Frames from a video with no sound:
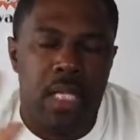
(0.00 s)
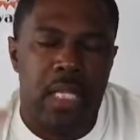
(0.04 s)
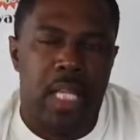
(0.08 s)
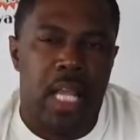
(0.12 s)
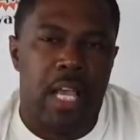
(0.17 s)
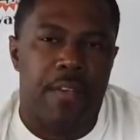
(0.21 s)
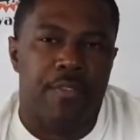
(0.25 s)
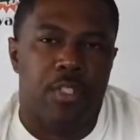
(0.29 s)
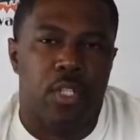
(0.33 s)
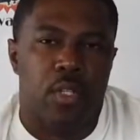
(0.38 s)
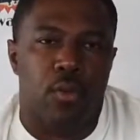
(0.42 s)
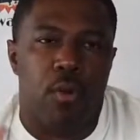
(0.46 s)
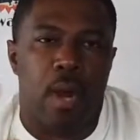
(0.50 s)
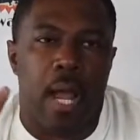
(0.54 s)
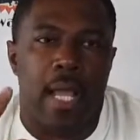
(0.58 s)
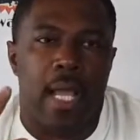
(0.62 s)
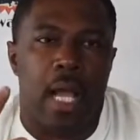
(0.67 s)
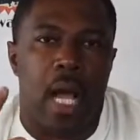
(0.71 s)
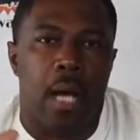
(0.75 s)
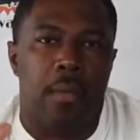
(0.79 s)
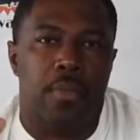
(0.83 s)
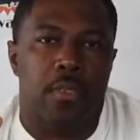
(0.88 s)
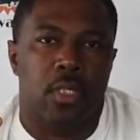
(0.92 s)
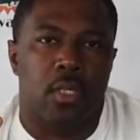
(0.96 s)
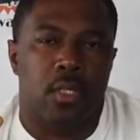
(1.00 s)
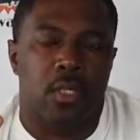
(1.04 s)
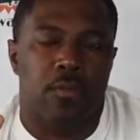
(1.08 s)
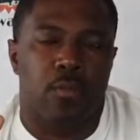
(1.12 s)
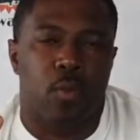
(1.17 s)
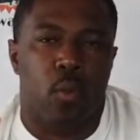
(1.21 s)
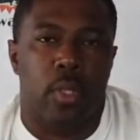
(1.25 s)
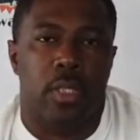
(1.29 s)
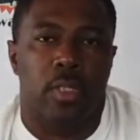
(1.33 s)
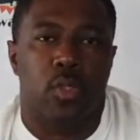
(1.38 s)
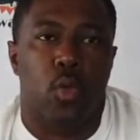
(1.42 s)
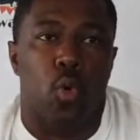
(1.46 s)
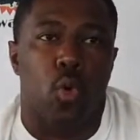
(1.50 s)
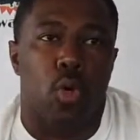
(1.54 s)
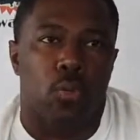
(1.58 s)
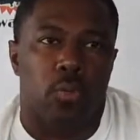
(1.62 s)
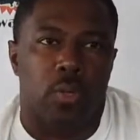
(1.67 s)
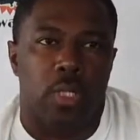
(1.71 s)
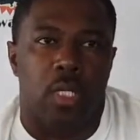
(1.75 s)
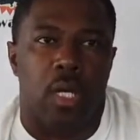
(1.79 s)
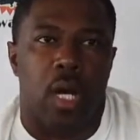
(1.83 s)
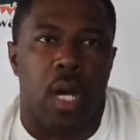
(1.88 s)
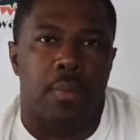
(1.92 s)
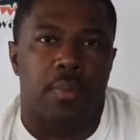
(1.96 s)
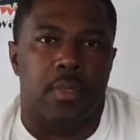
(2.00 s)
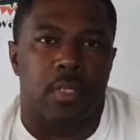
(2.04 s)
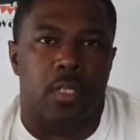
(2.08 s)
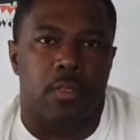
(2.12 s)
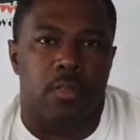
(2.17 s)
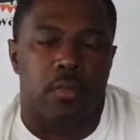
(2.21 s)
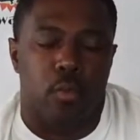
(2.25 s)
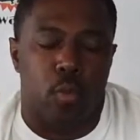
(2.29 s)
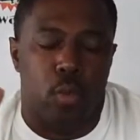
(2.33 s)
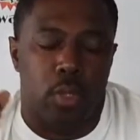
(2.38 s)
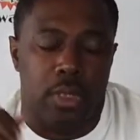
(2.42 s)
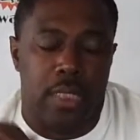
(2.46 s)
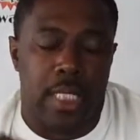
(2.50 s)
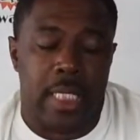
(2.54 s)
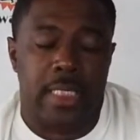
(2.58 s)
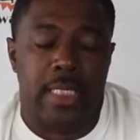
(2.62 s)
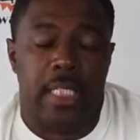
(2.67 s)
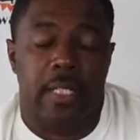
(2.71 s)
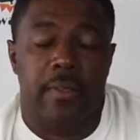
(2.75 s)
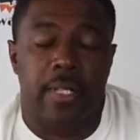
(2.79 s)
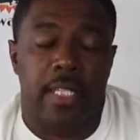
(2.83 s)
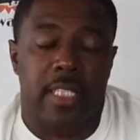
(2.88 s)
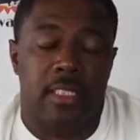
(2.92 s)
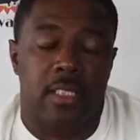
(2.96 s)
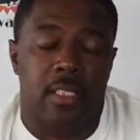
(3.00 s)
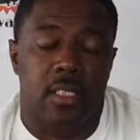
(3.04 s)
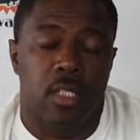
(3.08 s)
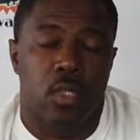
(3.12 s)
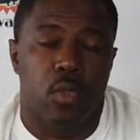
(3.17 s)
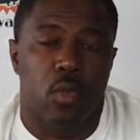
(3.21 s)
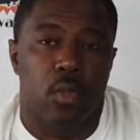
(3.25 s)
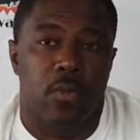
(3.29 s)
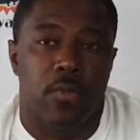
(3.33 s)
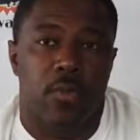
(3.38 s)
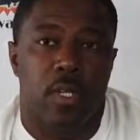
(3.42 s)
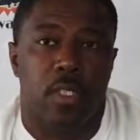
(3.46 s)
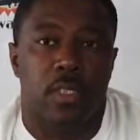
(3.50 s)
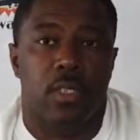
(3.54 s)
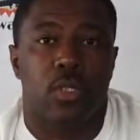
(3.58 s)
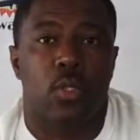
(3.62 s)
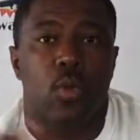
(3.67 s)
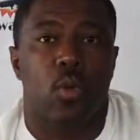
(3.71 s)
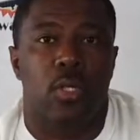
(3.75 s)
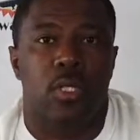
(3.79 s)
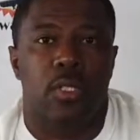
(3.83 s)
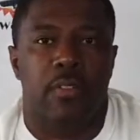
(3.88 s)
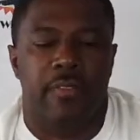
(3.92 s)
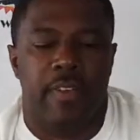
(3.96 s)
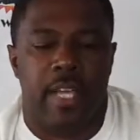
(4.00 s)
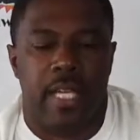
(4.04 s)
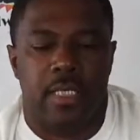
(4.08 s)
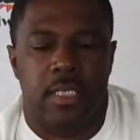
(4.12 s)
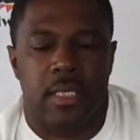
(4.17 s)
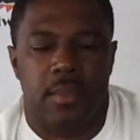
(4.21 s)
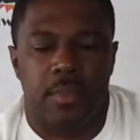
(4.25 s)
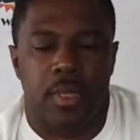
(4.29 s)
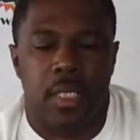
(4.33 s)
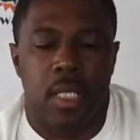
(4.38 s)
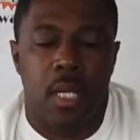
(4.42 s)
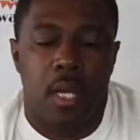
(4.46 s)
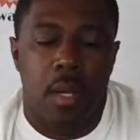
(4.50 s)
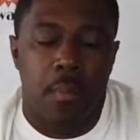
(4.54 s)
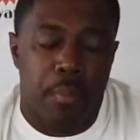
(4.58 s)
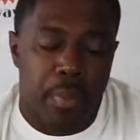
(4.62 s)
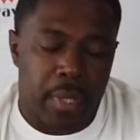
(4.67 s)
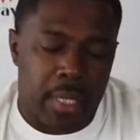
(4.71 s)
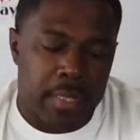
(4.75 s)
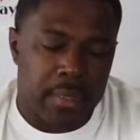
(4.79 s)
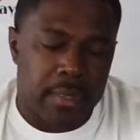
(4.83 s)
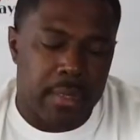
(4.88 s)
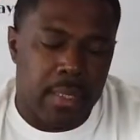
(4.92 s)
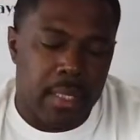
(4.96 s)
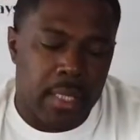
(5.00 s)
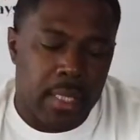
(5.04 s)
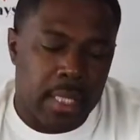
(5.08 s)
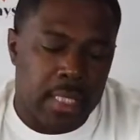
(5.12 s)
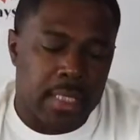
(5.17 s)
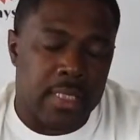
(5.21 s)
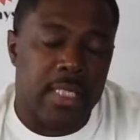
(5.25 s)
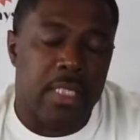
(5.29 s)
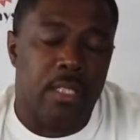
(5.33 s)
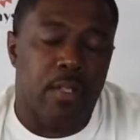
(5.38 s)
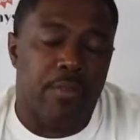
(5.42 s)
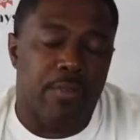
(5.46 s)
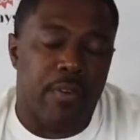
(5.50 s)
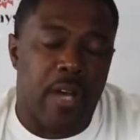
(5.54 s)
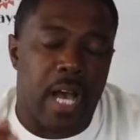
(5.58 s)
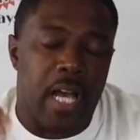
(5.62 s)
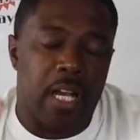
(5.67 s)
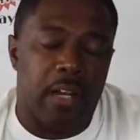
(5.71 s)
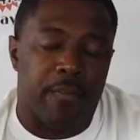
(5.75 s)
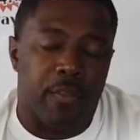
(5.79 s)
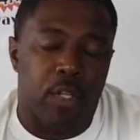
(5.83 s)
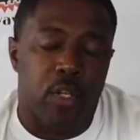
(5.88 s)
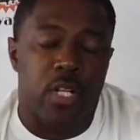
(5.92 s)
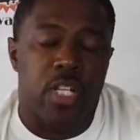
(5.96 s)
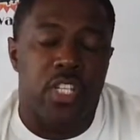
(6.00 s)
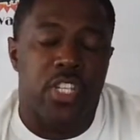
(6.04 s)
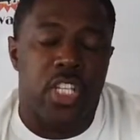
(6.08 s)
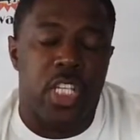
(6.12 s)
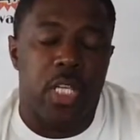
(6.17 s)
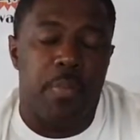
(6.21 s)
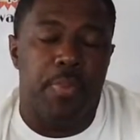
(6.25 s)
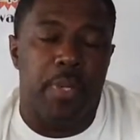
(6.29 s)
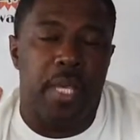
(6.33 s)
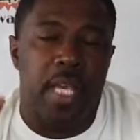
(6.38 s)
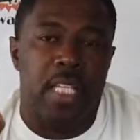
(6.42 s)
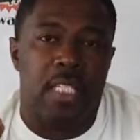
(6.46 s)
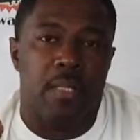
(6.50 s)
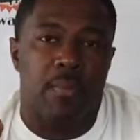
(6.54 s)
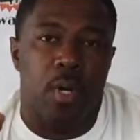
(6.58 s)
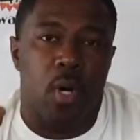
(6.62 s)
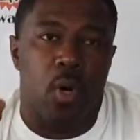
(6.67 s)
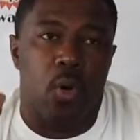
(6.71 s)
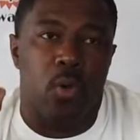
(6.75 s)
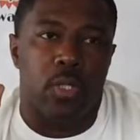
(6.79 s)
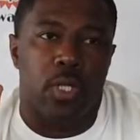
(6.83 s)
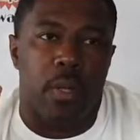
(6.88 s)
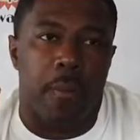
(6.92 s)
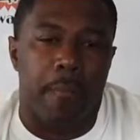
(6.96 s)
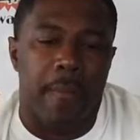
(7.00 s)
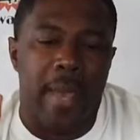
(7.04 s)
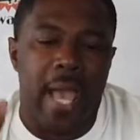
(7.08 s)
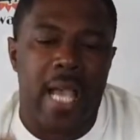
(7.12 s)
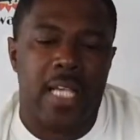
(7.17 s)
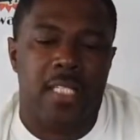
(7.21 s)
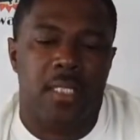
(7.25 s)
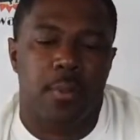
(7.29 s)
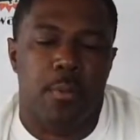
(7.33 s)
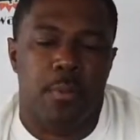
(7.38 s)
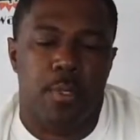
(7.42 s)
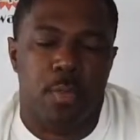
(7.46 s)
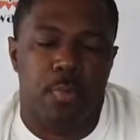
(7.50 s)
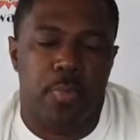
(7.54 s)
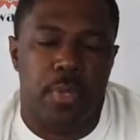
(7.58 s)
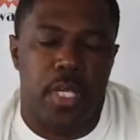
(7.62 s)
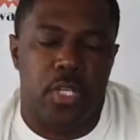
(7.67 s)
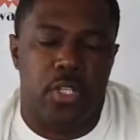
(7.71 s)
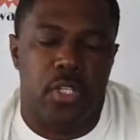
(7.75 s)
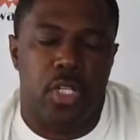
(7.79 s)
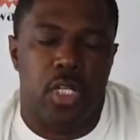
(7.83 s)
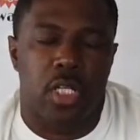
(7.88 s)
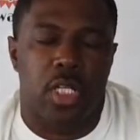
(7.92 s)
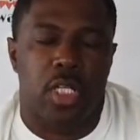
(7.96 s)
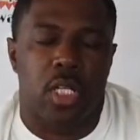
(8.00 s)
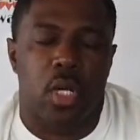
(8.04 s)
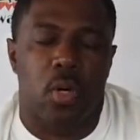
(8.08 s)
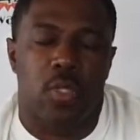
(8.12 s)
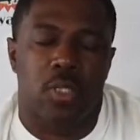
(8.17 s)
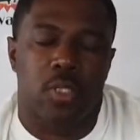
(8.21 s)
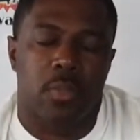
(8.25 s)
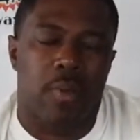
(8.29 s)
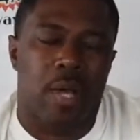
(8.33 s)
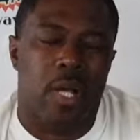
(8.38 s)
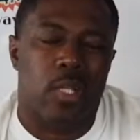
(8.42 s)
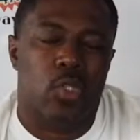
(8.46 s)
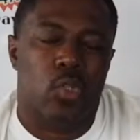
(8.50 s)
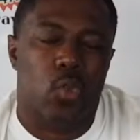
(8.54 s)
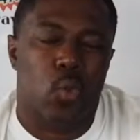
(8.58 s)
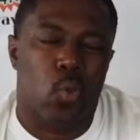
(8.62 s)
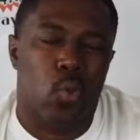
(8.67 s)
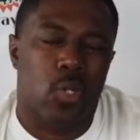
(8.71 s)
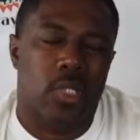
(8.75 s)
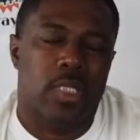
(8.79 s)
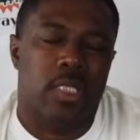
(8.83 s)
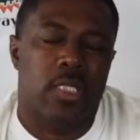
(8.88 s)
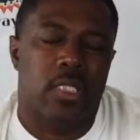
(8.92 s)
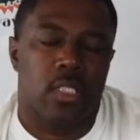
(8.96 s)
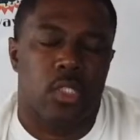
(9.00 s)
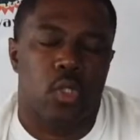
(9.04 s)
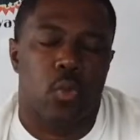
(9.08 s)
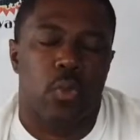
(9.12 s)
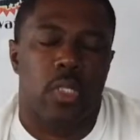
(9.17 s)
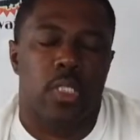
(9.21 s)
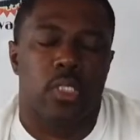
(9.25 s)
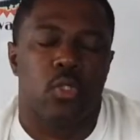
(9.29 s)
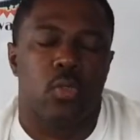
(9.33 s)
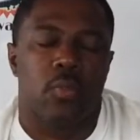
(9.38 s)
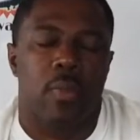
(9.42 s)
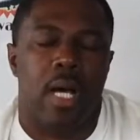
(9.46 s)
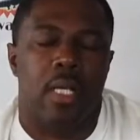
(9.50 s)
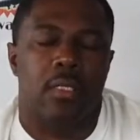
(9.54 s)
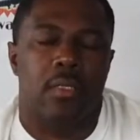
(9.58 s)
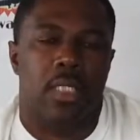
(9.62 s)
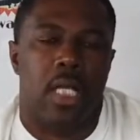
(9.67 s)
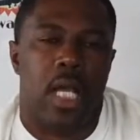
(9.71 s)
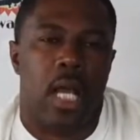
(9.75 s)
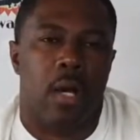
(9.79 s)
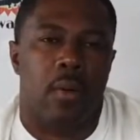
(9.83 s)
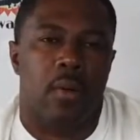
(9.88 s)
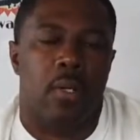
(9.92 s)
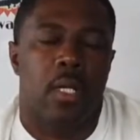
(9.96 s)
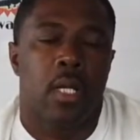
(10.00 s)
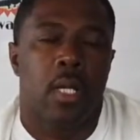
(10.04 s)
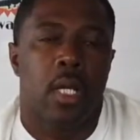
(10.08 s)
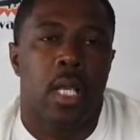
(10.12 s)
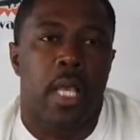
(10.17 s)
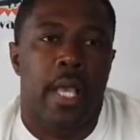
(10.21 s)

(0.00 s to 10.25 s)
left or right obstacle avoidance or rear obstacle avoidance like there is in the newer version or the Phantoms. But it's still fine. If you're in GPS mode, the maximum speed you're going to go is about 20 to 22 miles an hour.